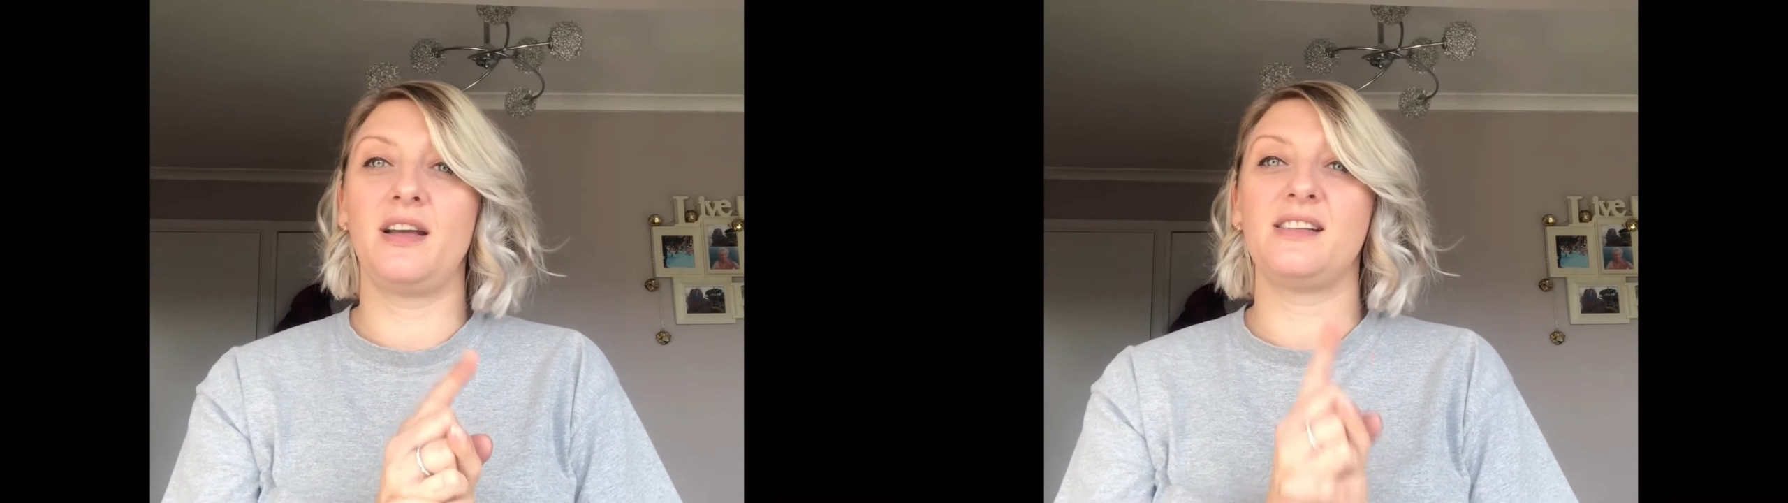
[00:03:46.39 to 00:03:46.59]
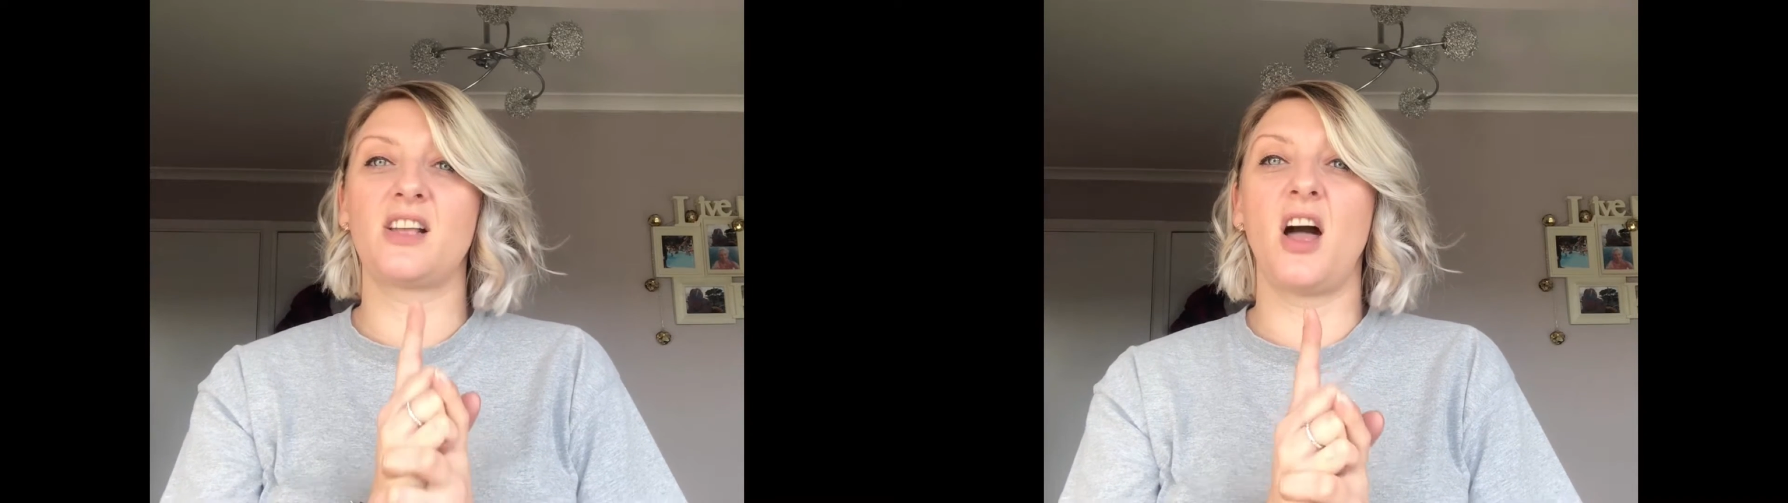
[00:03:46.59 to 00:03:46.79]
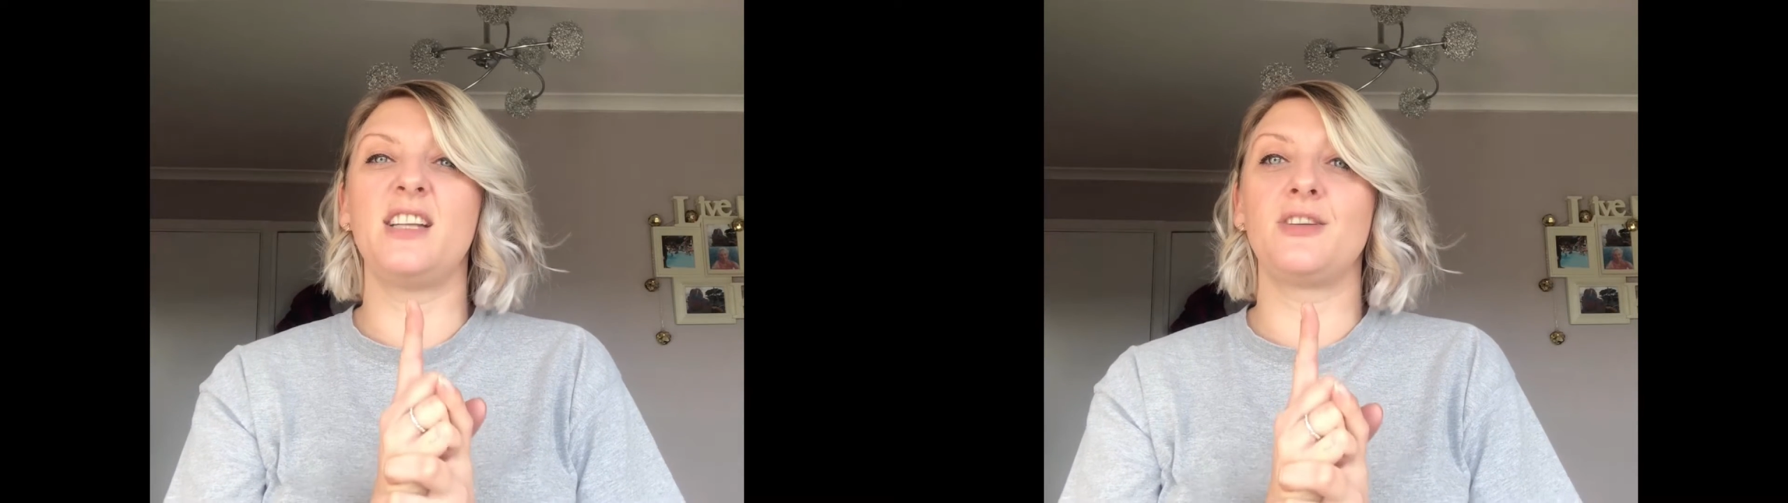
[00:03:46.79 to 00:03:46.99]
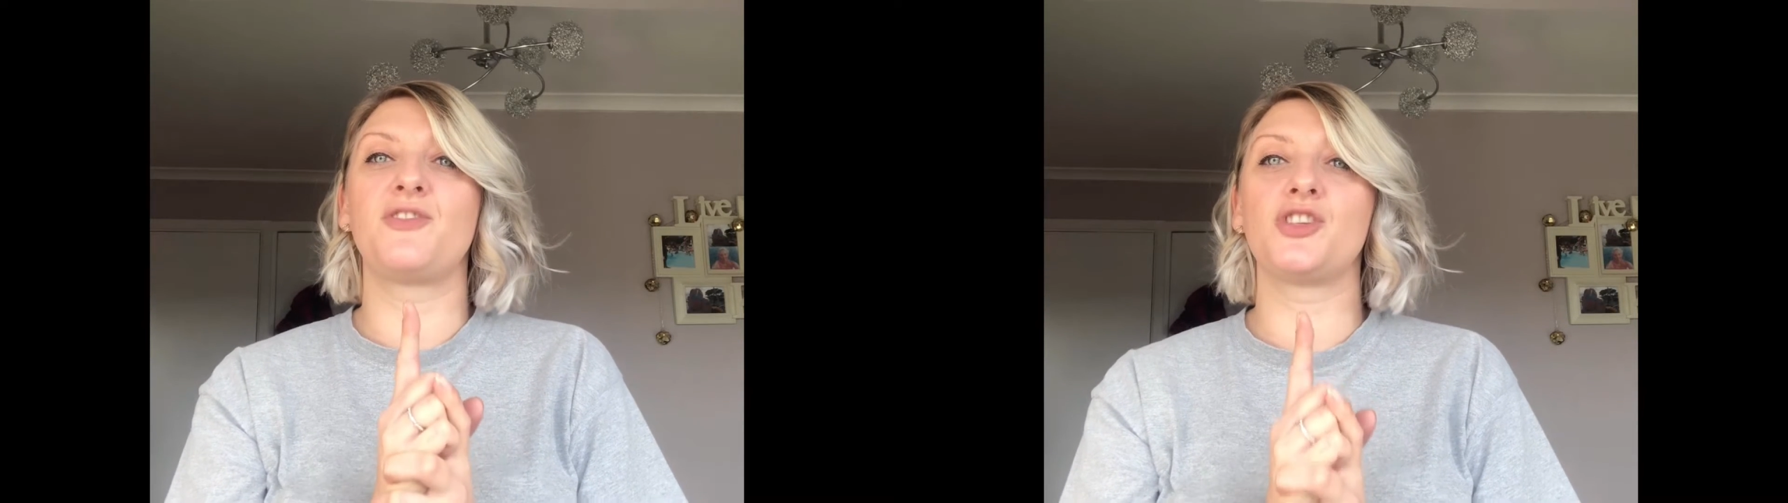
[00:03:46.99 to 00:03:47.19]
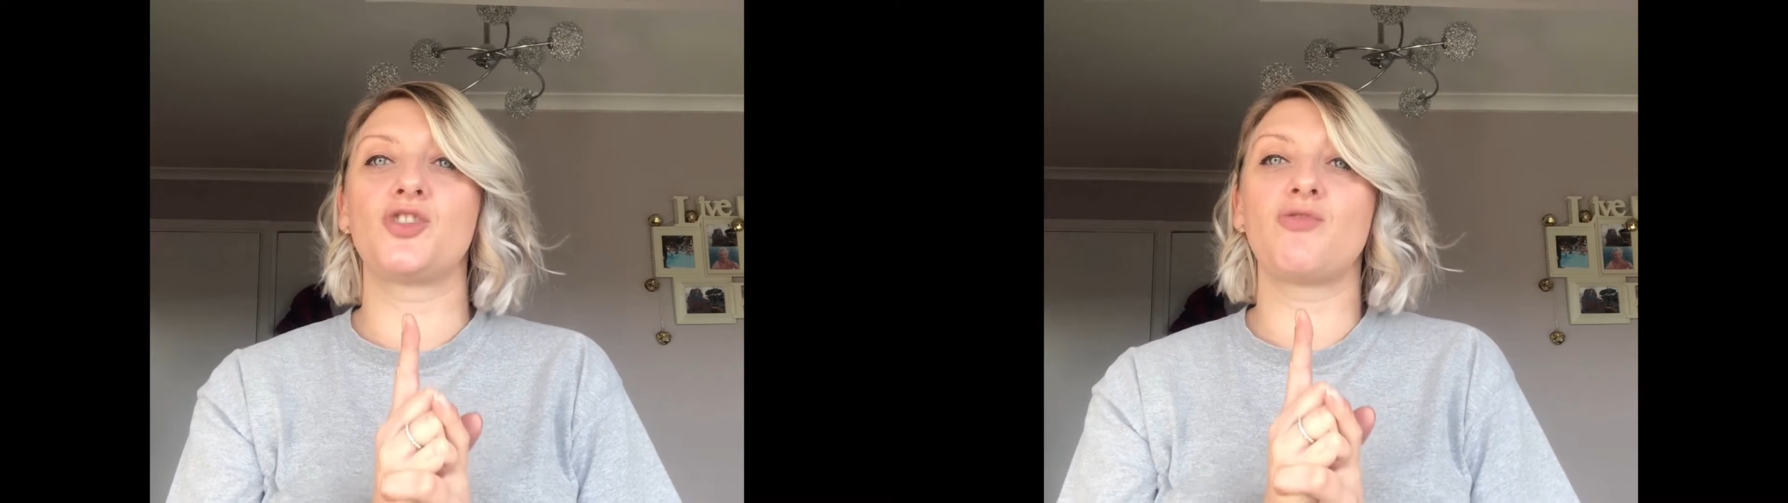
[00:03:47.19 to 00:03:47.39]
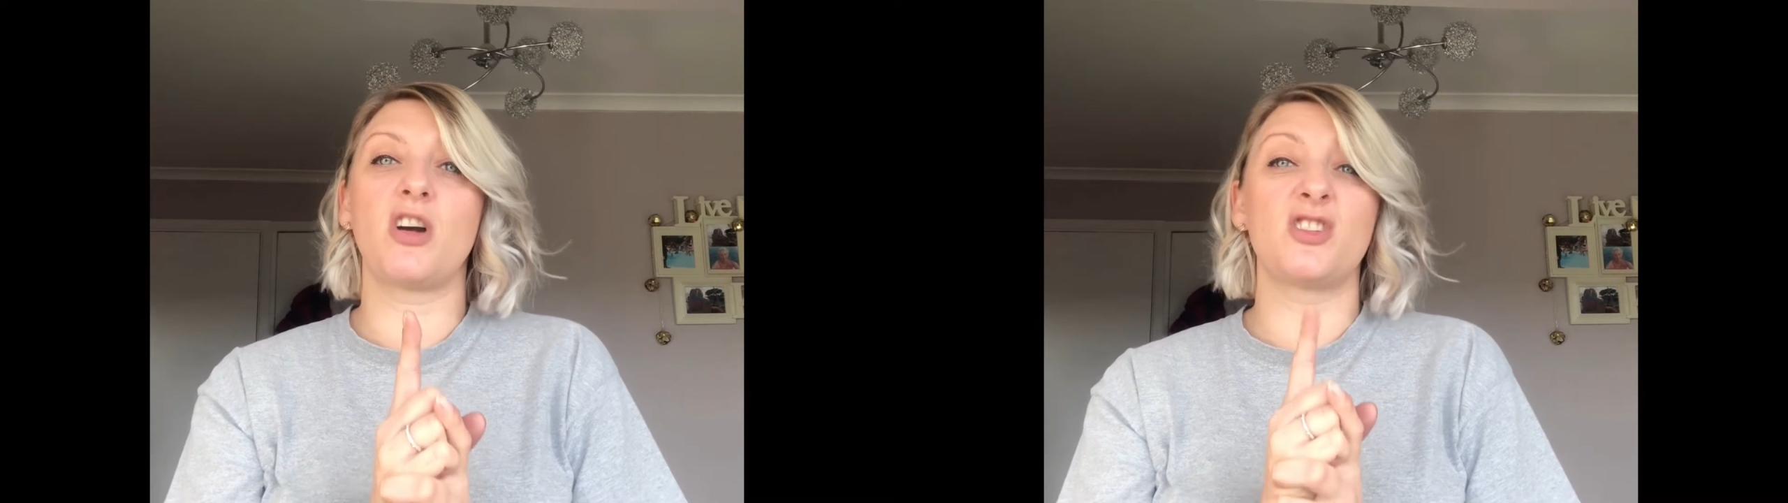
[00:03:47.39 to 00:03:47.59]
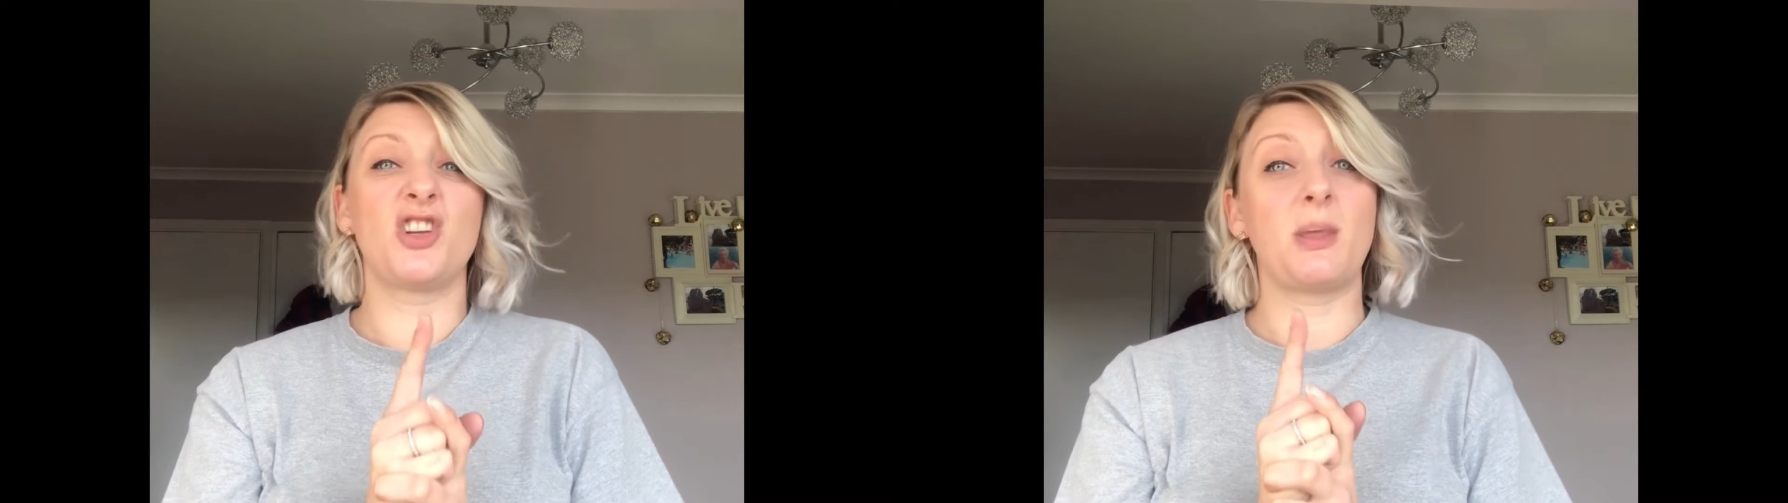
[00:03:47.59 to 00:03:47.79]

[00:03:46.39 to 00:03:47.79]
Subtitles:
It's kind of the structure,